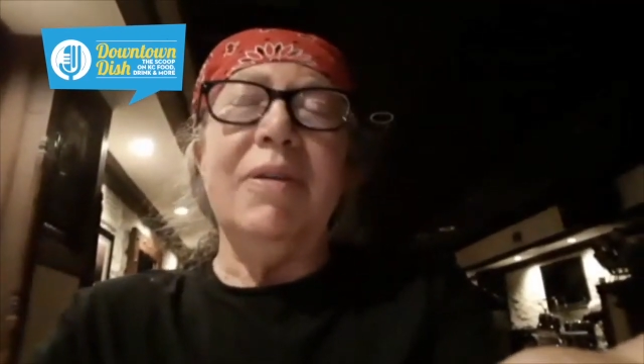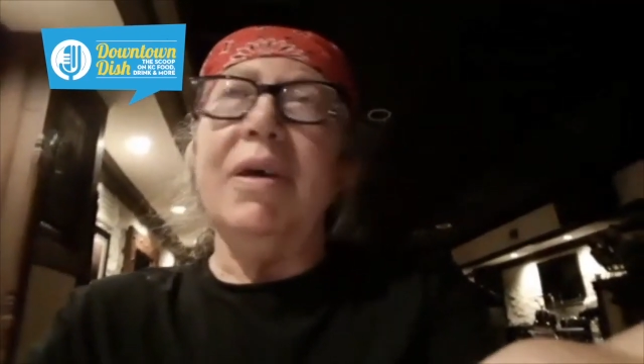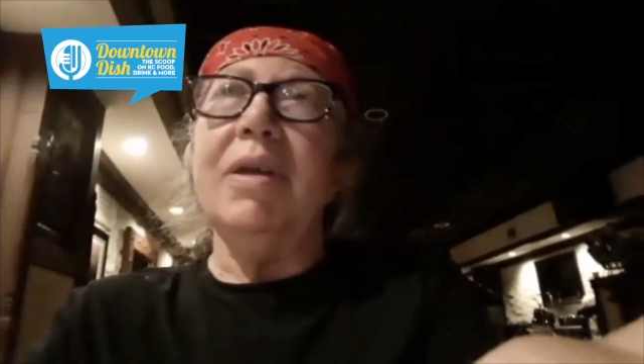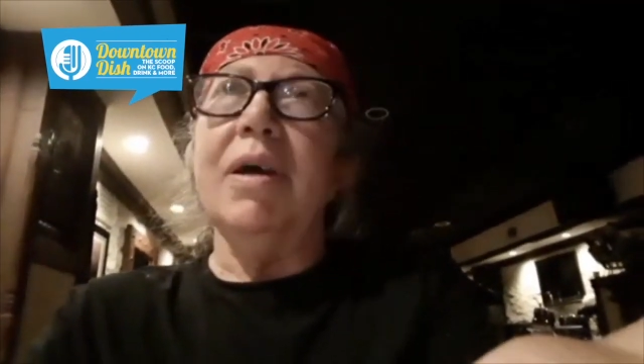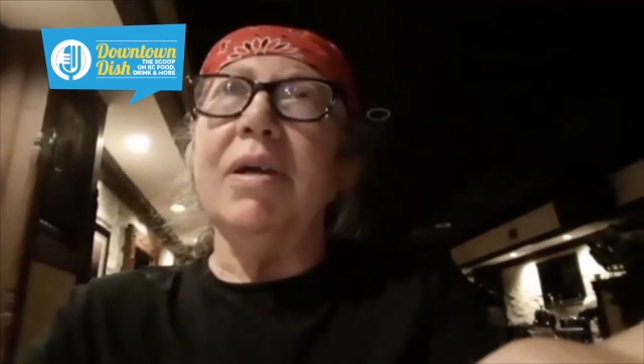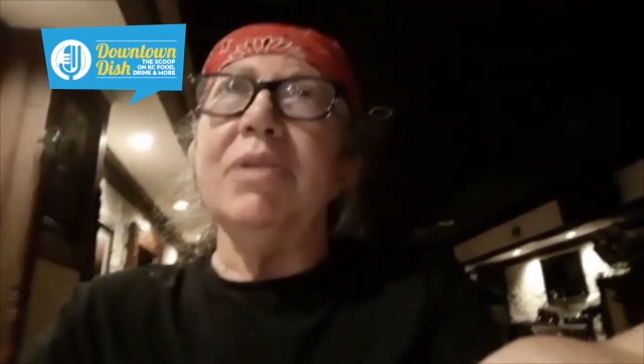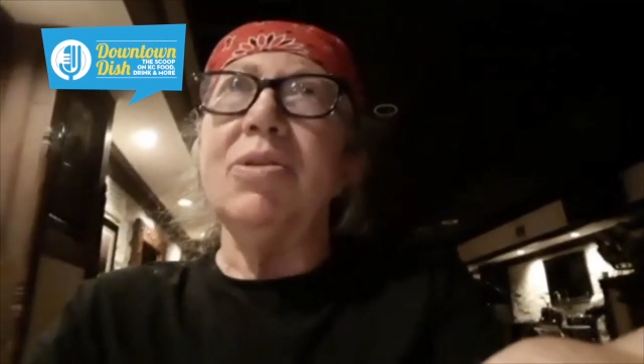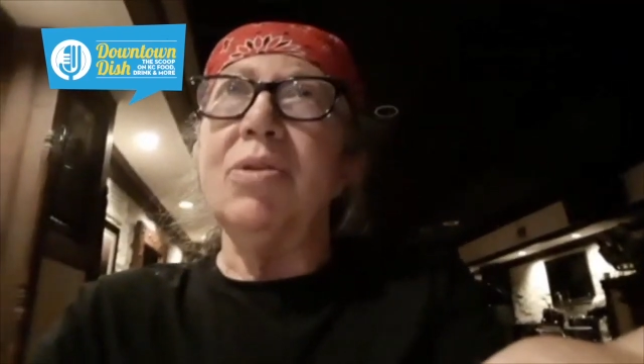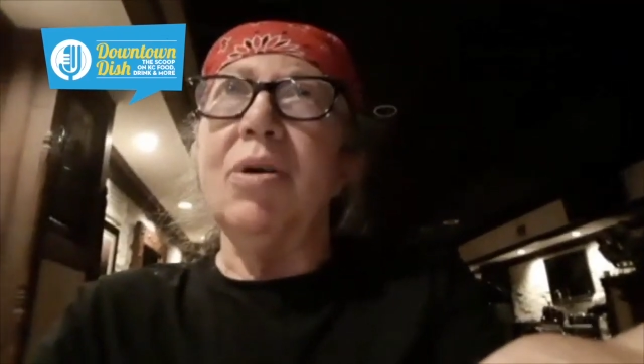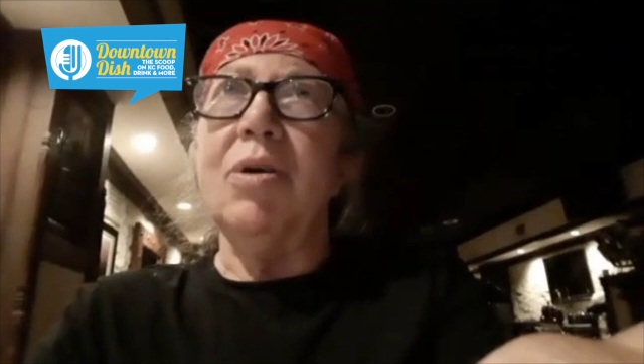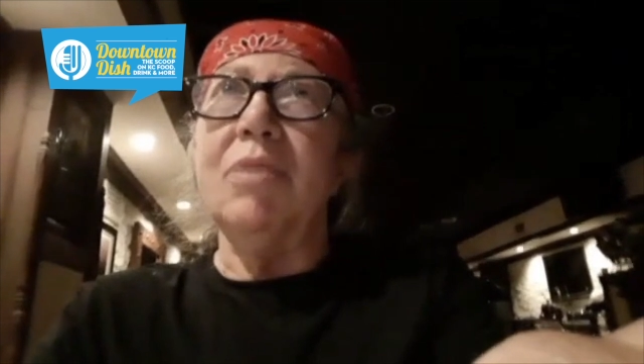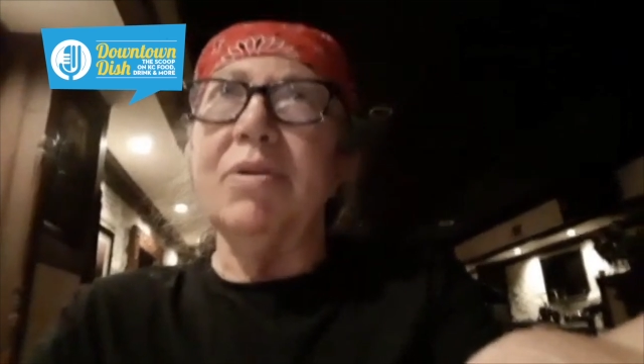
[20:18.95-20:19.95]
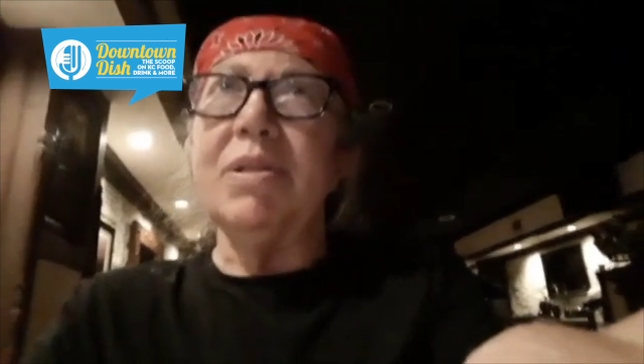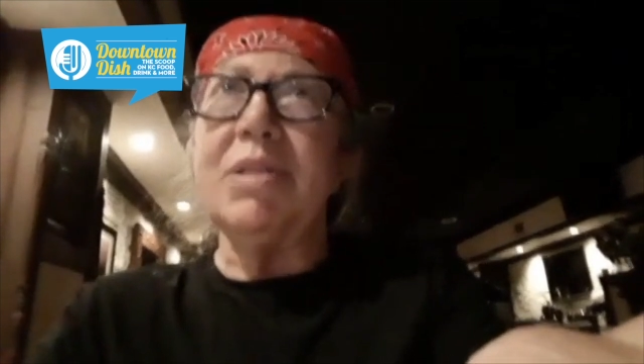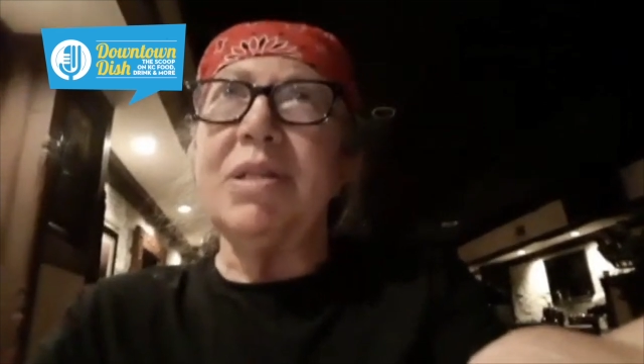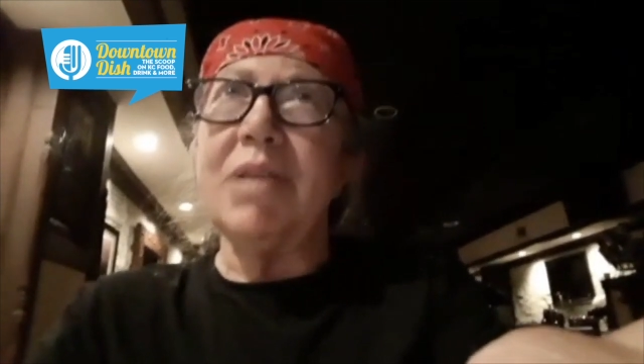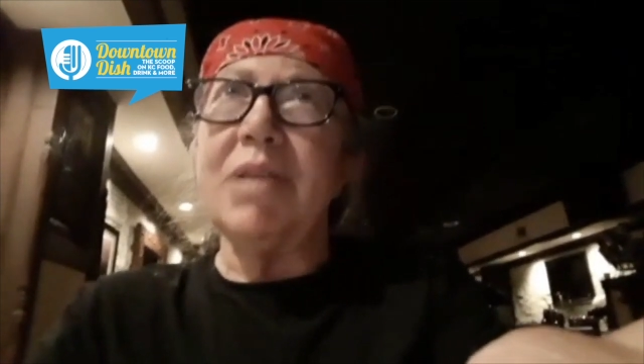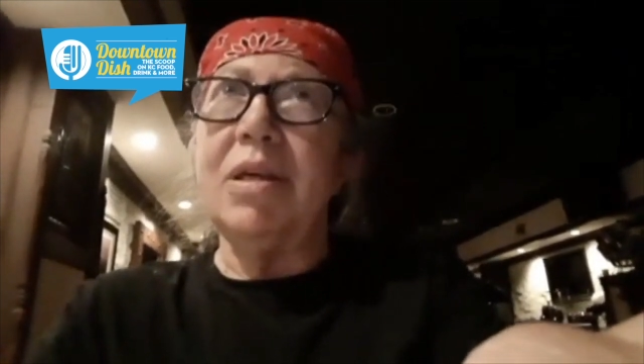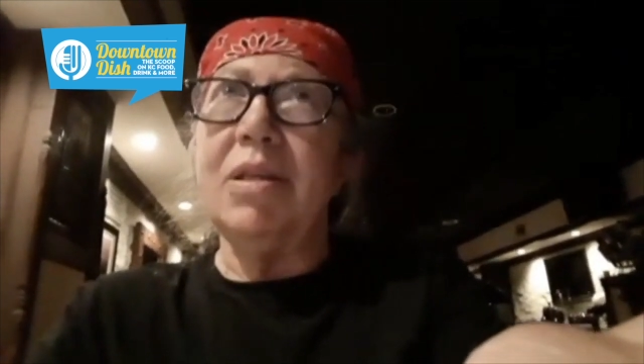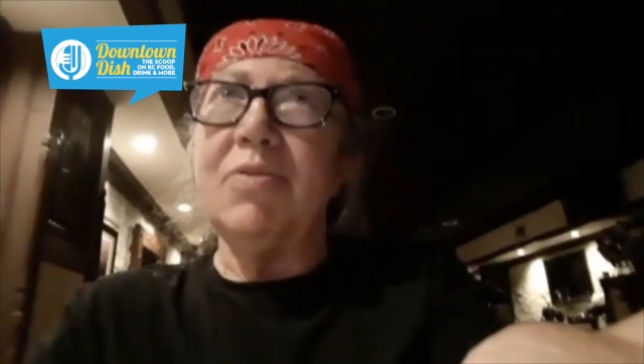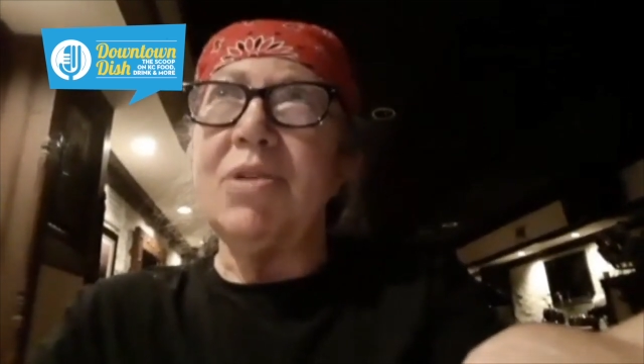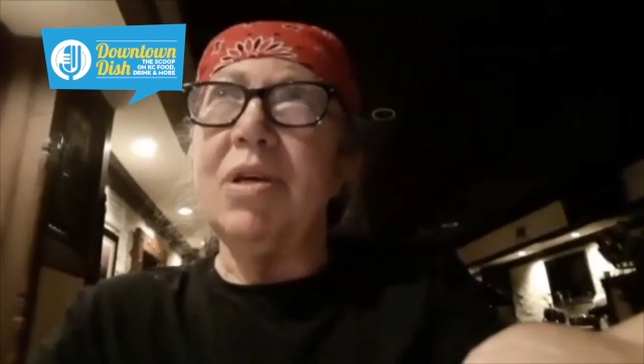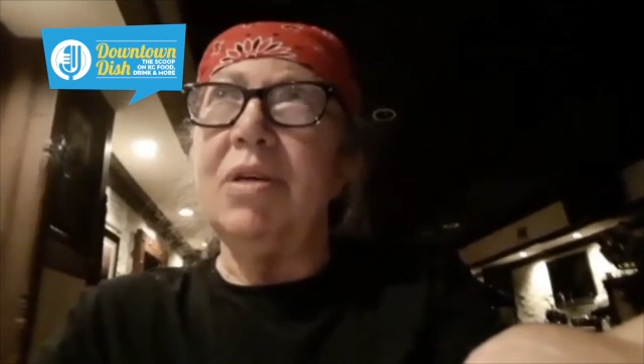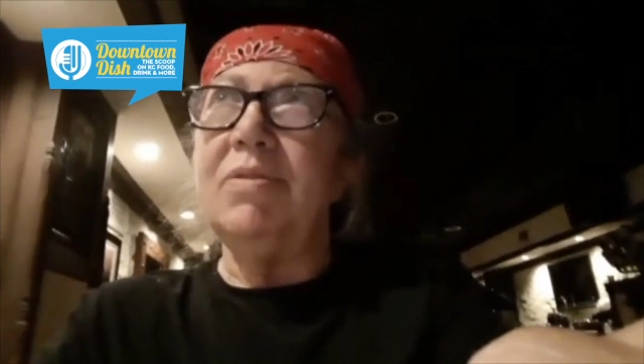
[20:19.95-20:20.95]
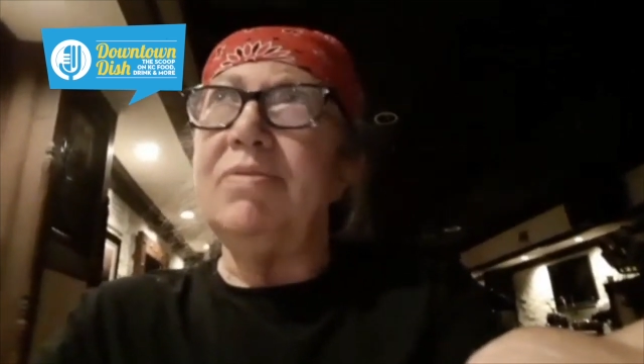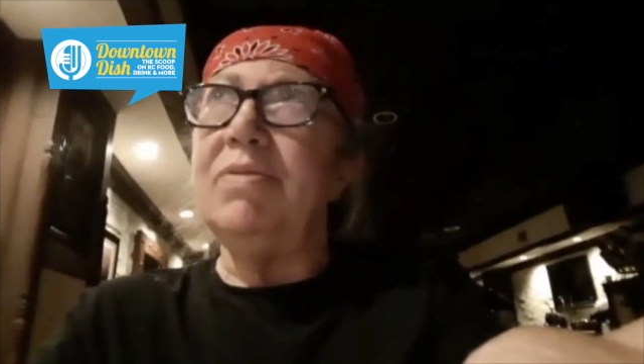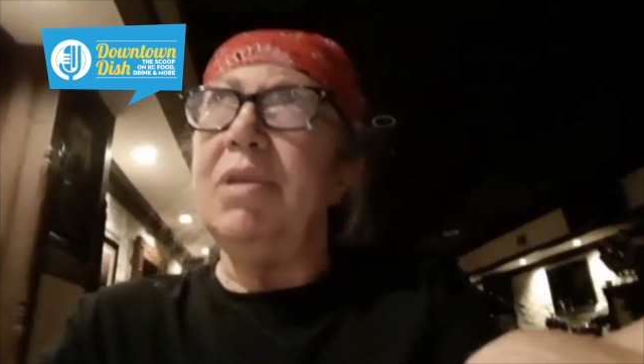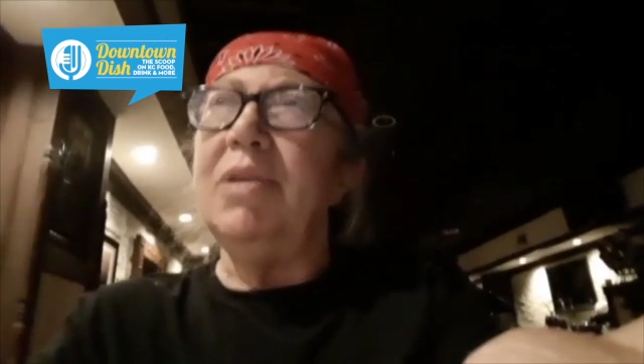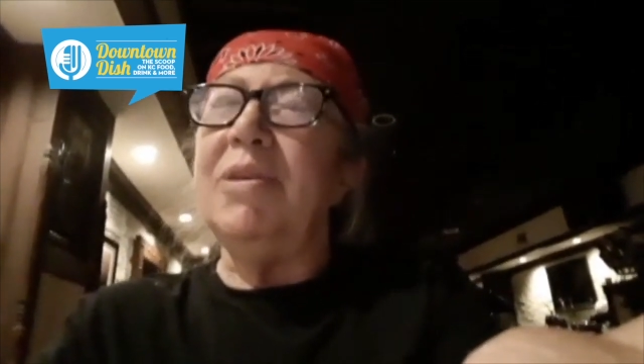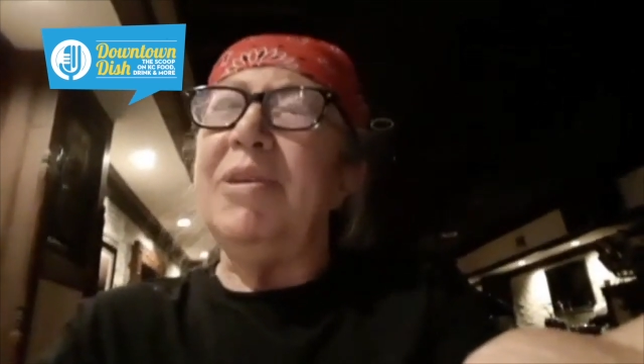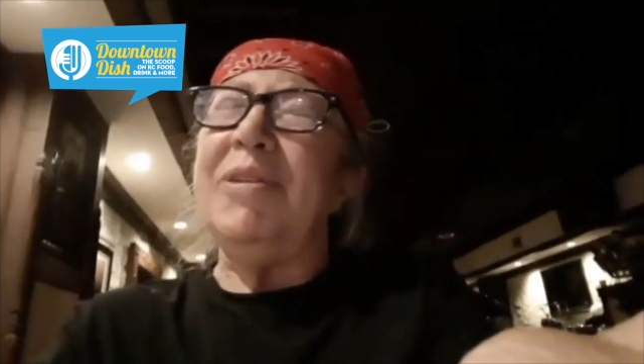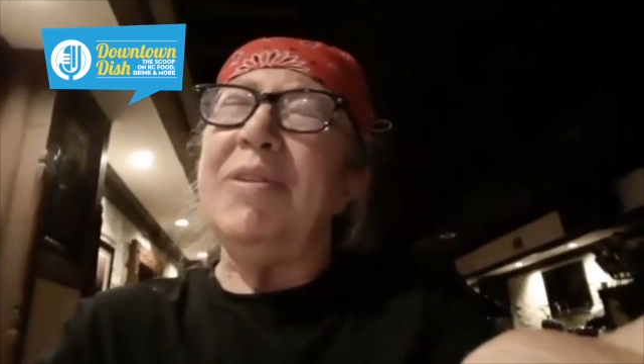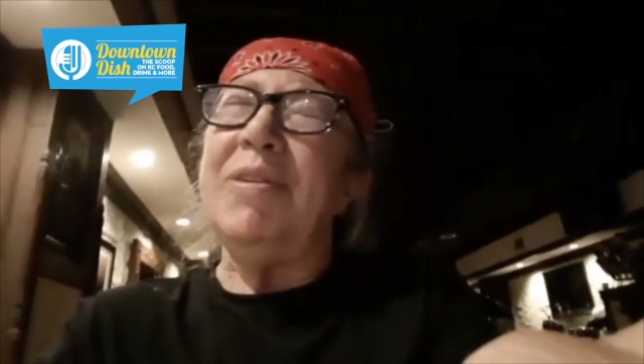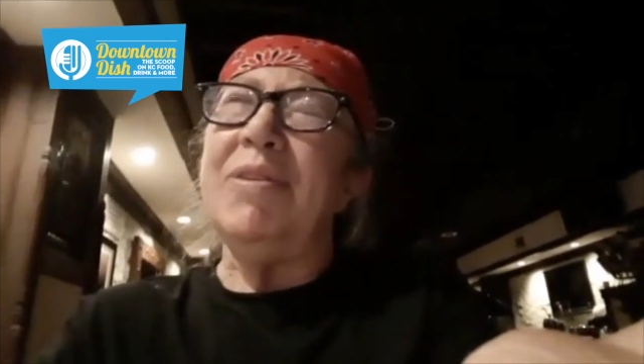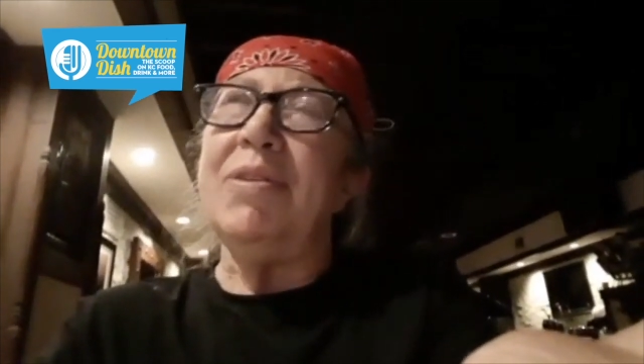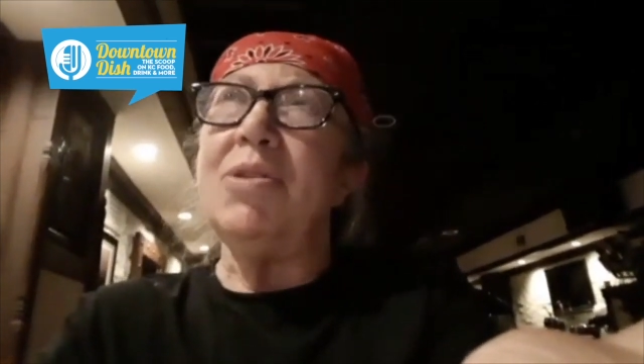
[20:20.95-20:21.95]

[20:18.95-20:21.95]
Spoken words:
and I took over as executive chef in